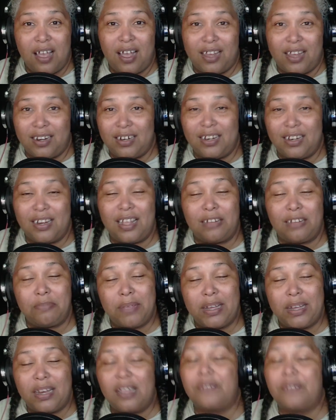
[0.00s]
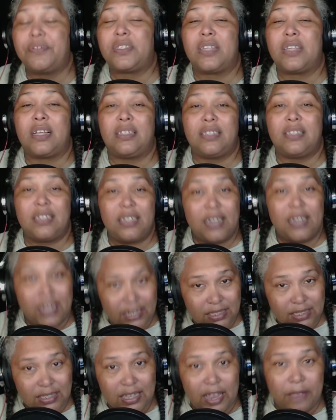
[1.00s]
Other than that, my loves, until the
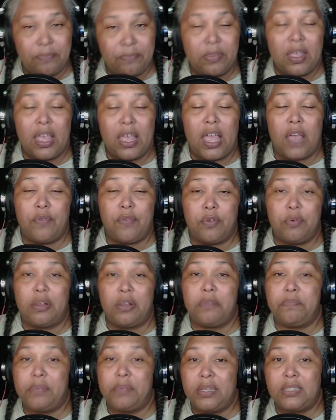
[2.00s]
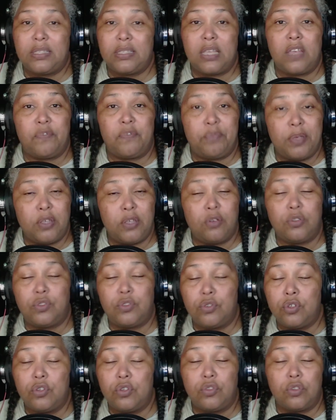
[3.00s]
next time, everyone be safe, be you,
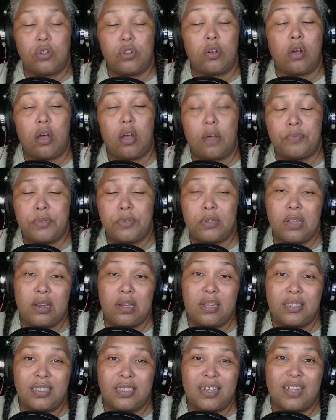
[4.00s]
do no harm to others.